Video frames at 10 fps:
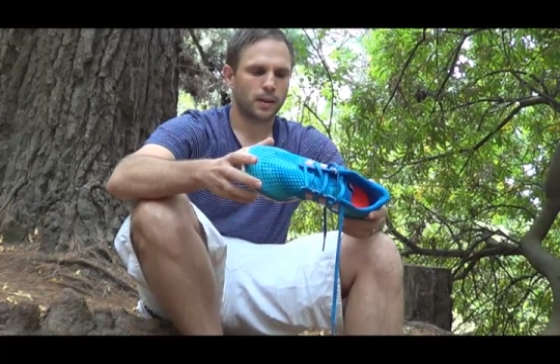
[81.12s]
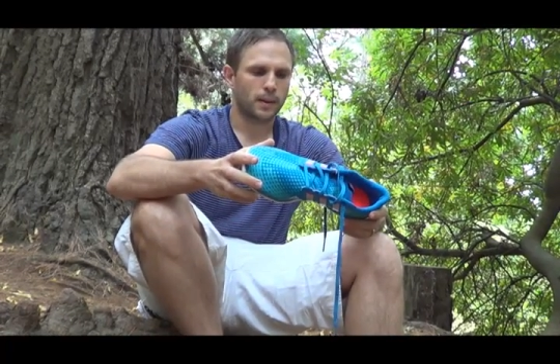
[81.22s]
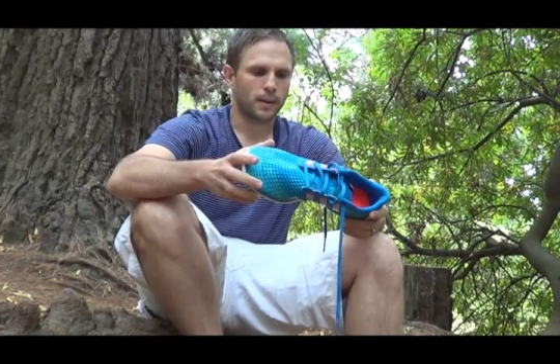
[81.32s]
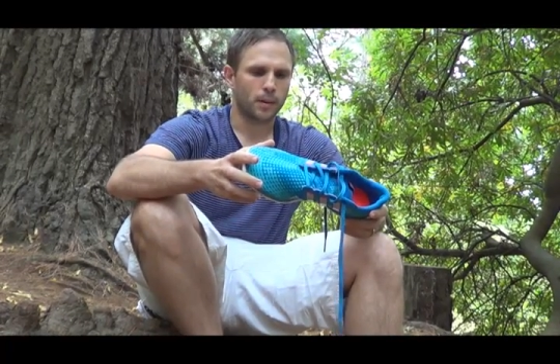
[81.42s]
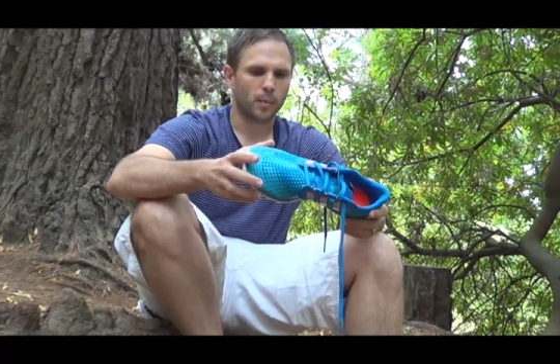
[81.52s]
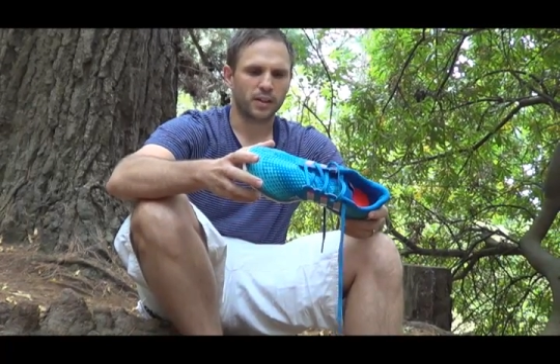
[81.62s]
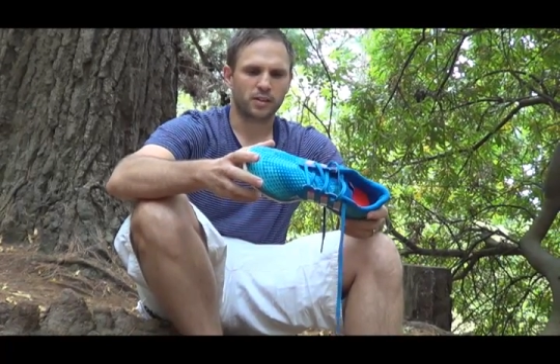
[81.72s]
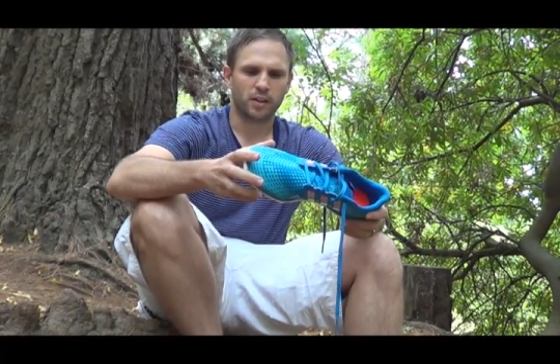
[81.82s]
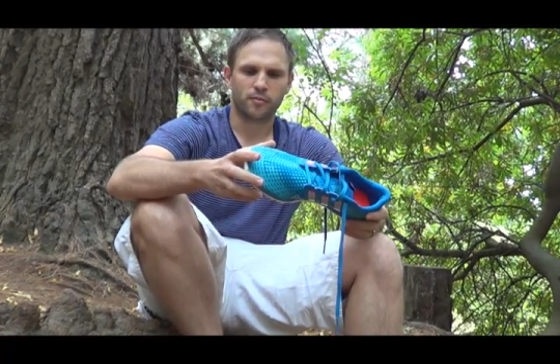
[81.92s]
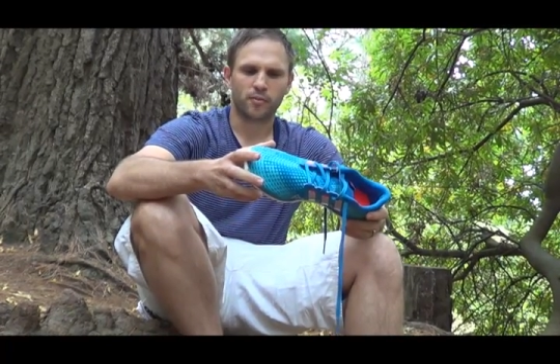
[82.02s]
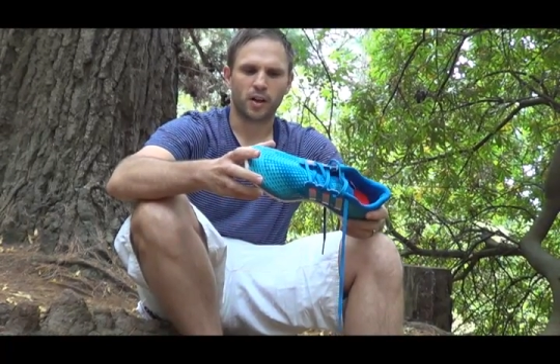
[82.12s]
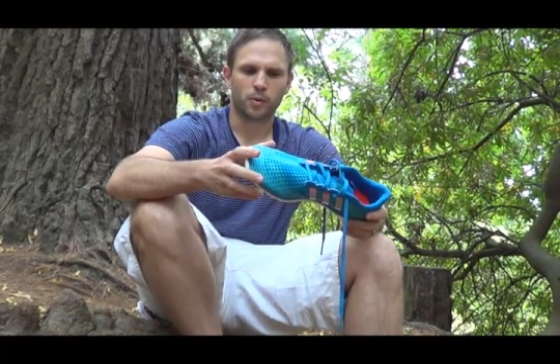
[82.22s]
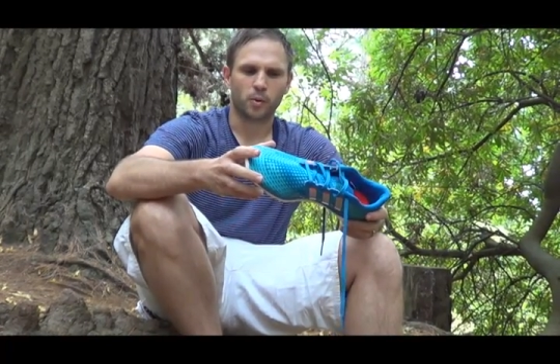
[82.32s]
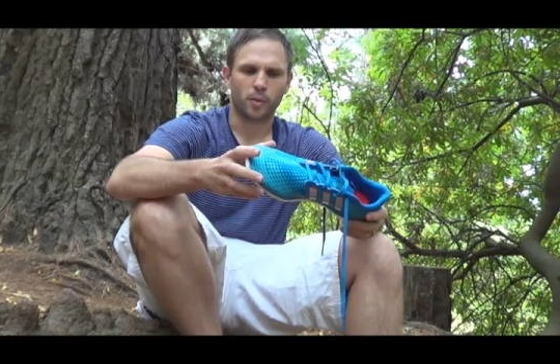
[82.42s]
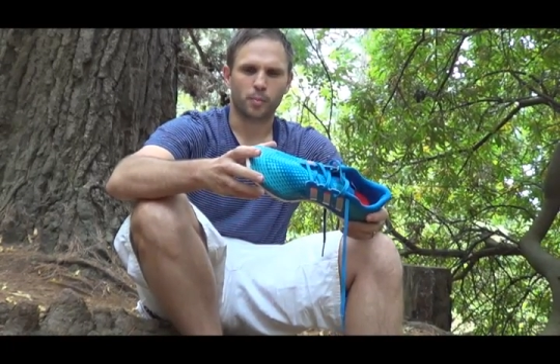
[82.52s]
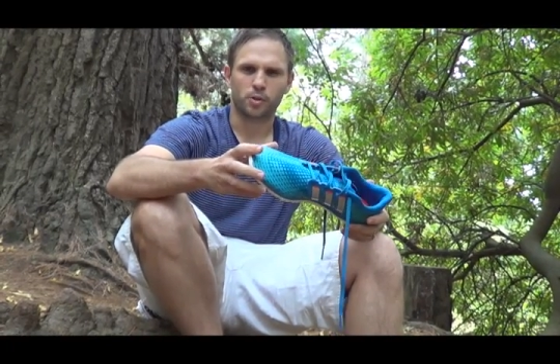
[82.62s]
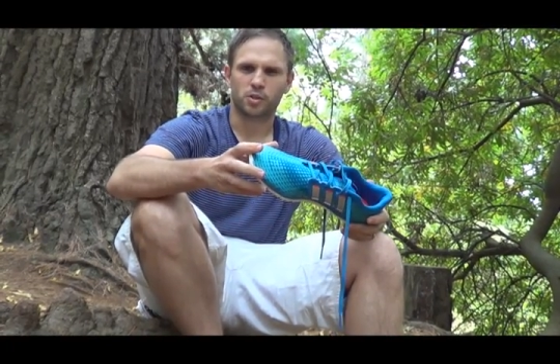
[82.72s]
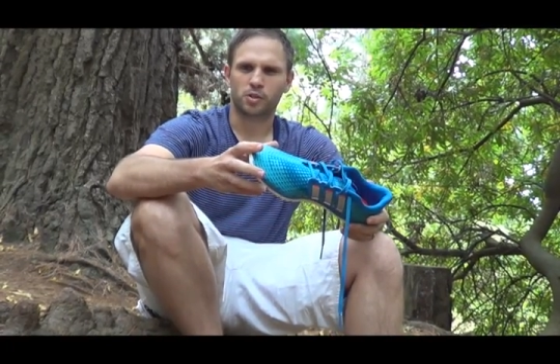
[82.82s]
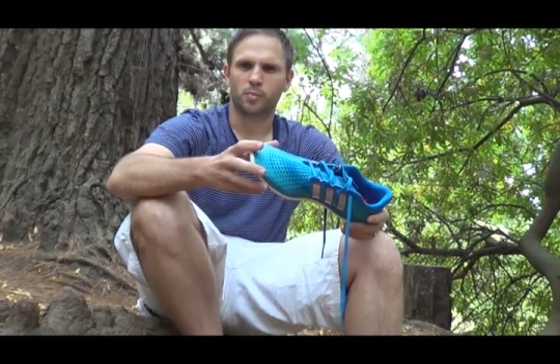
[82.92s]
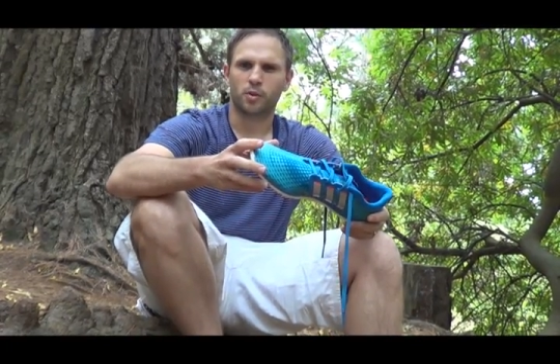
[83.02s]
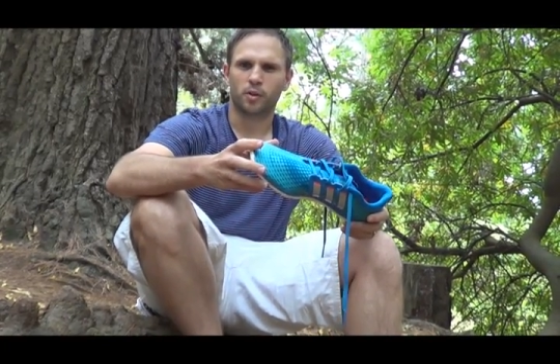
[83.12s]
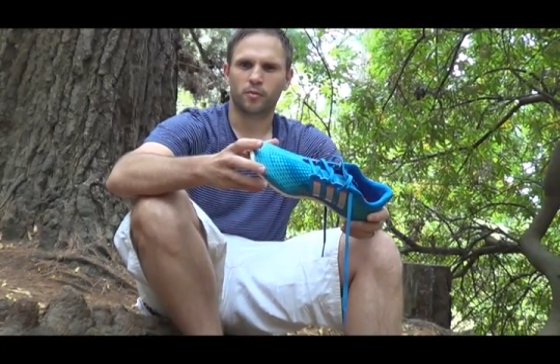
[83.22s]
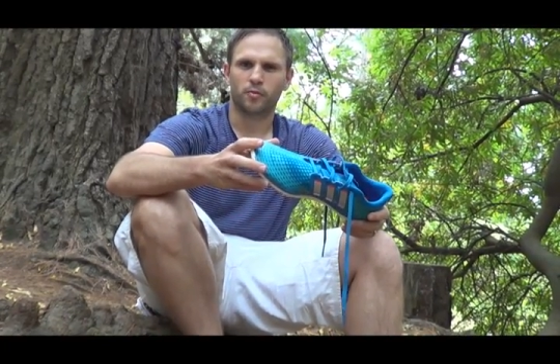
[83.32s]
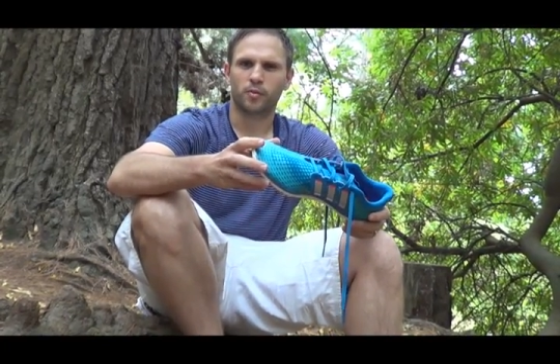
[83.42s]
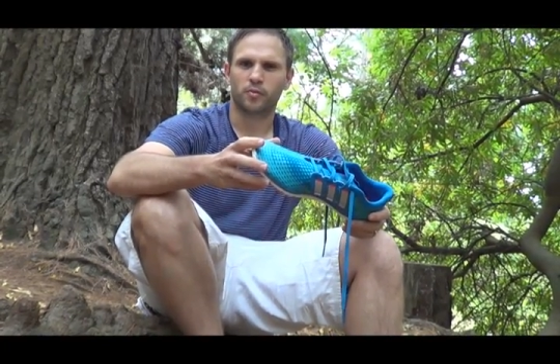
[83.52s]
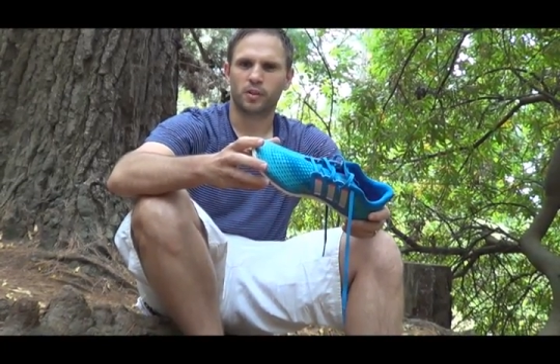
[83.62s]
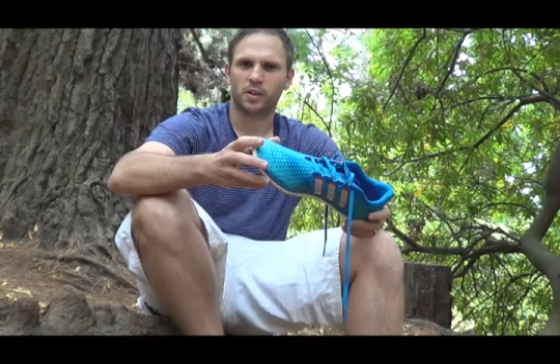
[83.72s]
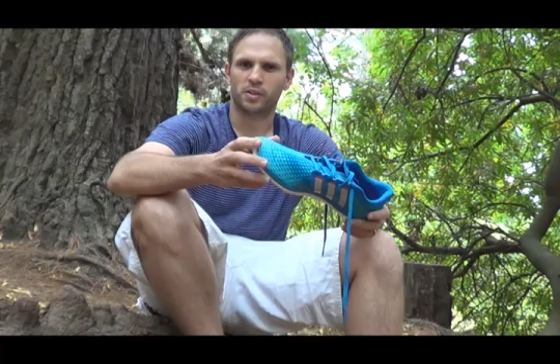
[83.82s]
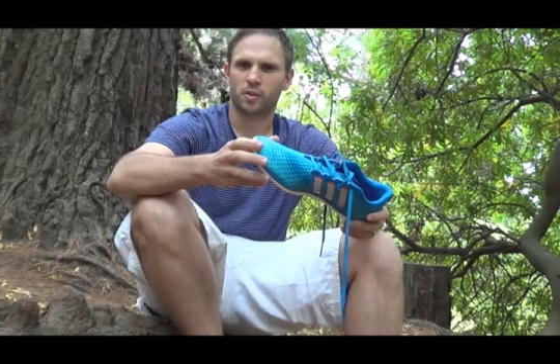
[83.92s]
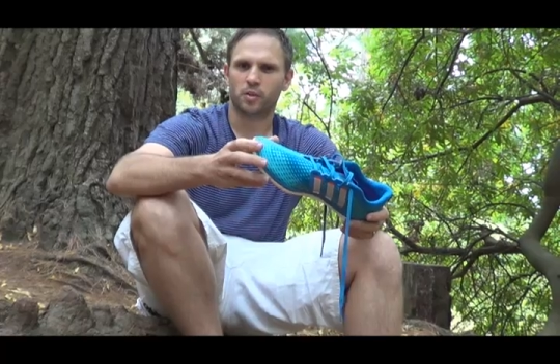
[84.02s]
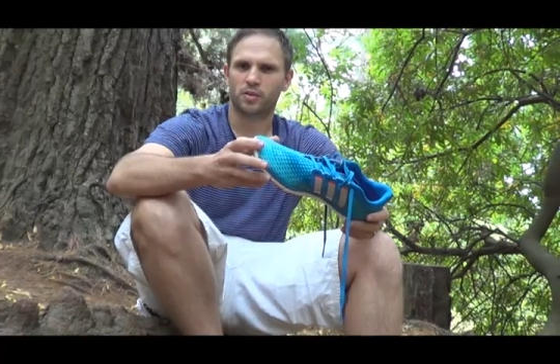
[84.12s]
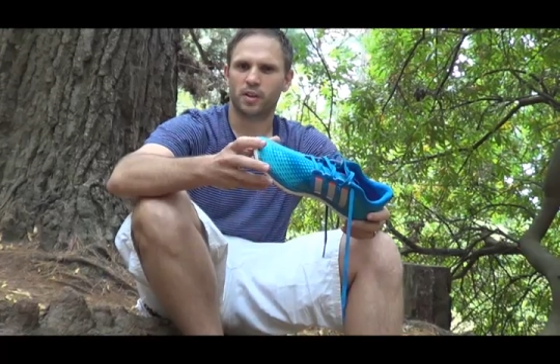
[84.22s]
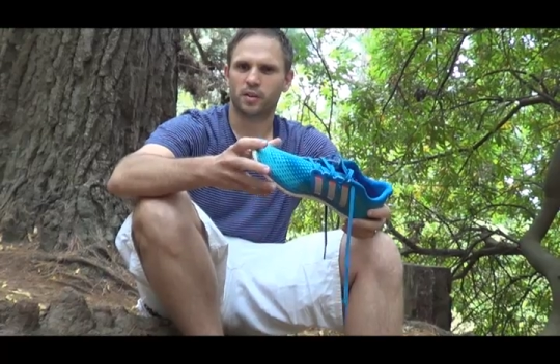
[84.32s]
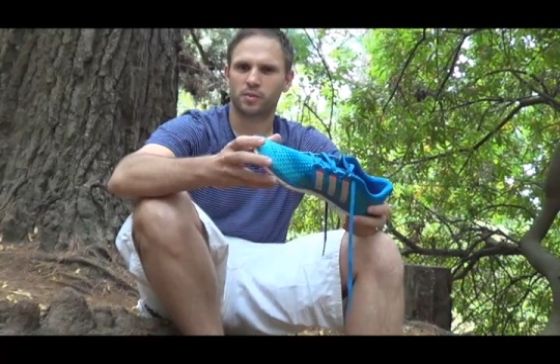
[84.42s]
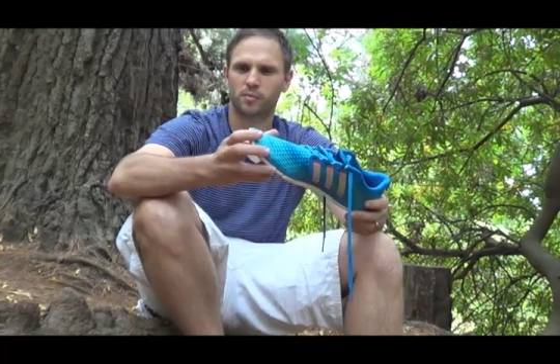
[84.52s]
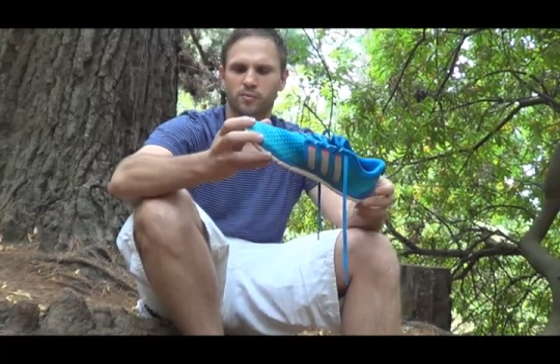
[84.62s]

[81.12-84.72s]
I did find when I pushed it beyond 50 and I started to have some